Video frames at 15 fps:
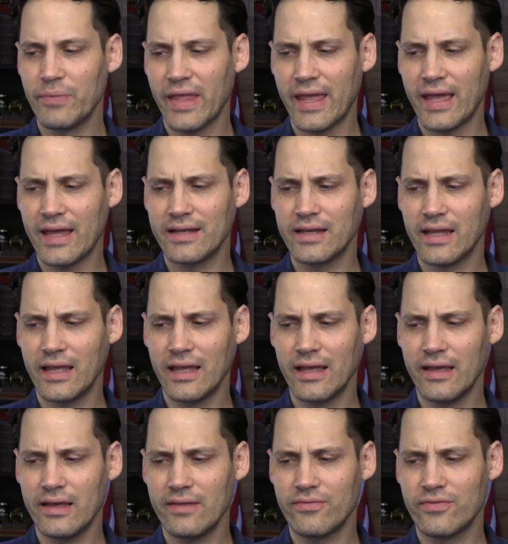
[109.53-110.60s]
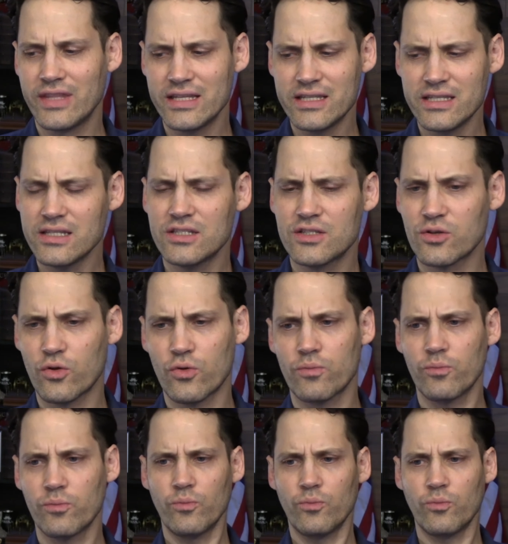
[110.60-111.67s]
And this is
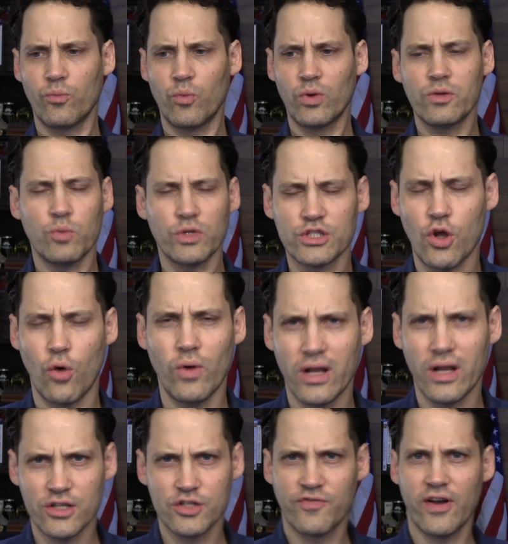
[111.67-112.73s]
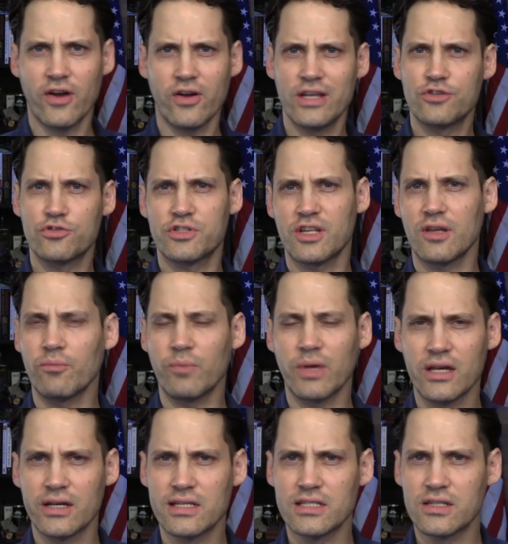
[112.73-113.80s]
what's going on is very interesting,
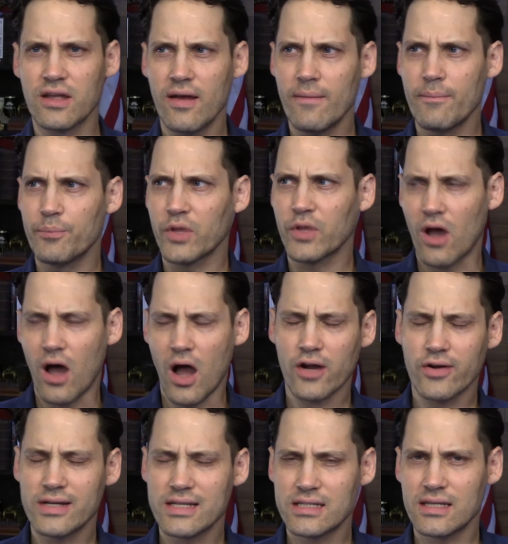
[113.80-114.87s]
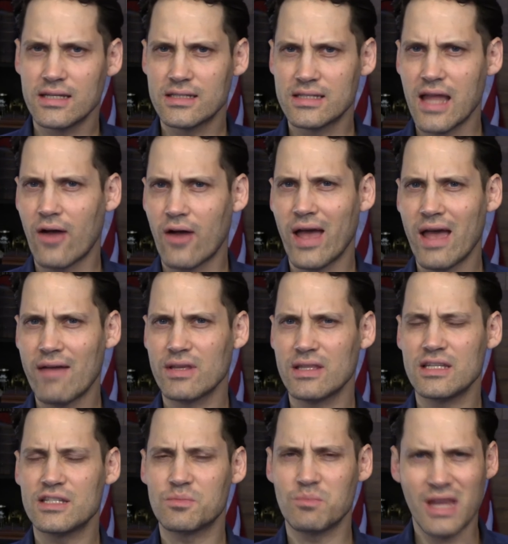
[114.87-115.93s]
because Congress is now
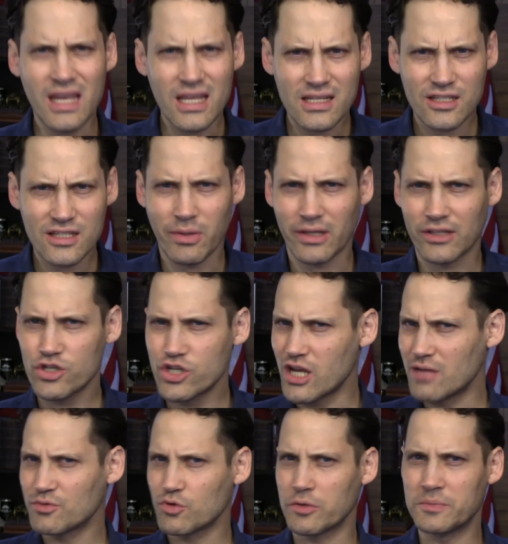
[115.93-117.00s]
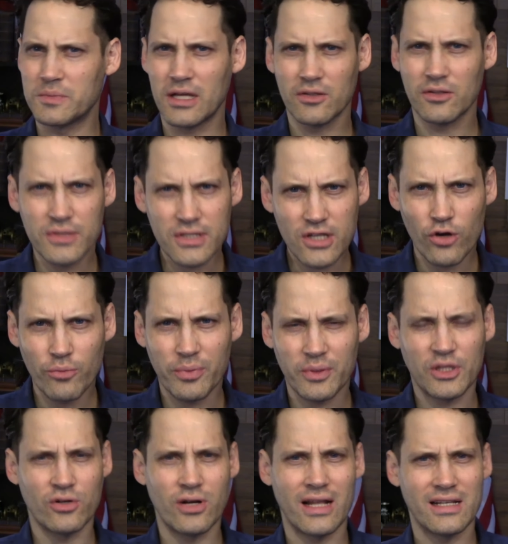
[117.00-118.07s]
having these meetings about the James Webb telescope,
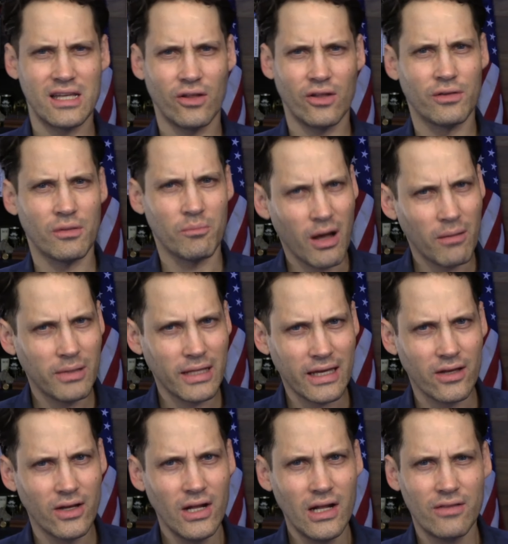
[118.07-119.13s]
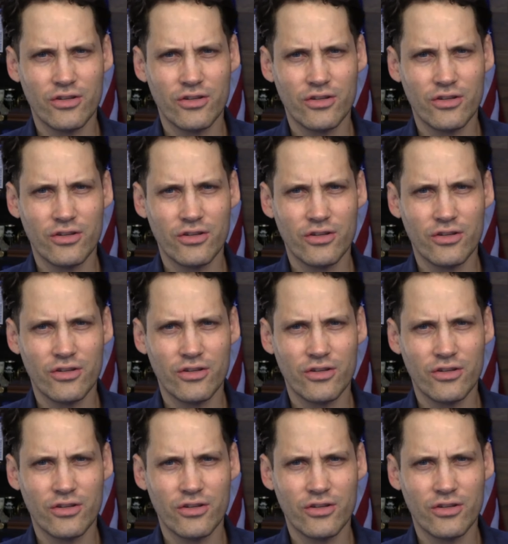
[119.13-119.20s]
but they're not telling the public.